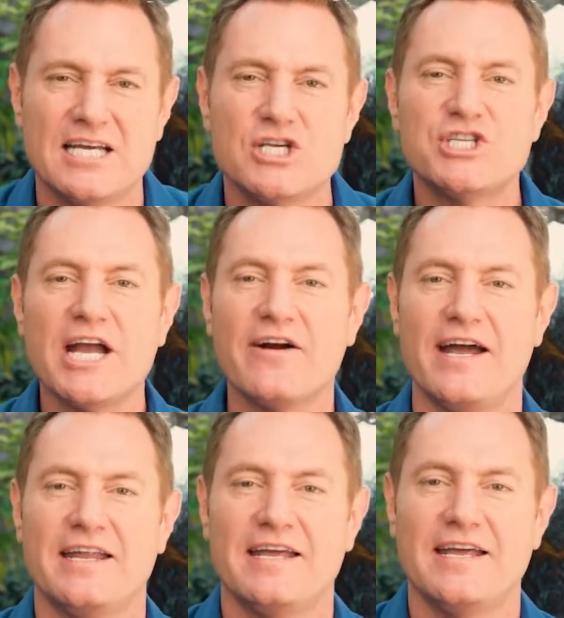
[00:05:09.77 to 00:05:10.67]
Share
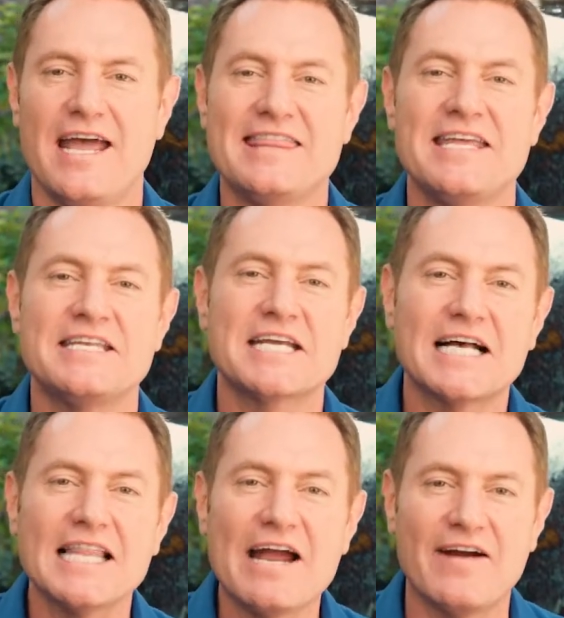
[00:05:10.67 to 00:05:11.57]
it and then
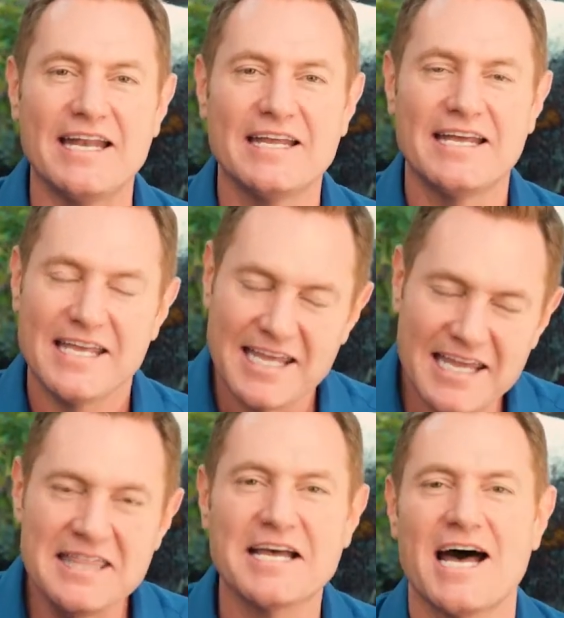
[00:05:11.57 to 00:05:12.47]
declare it
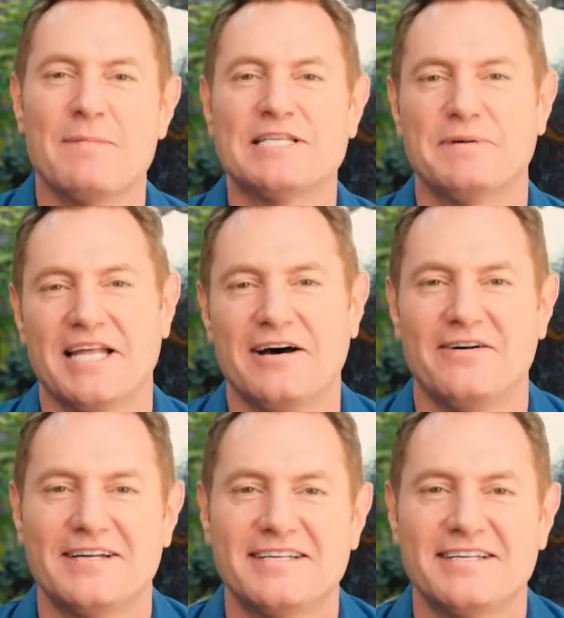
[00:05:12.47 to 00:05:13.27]
in the comments below.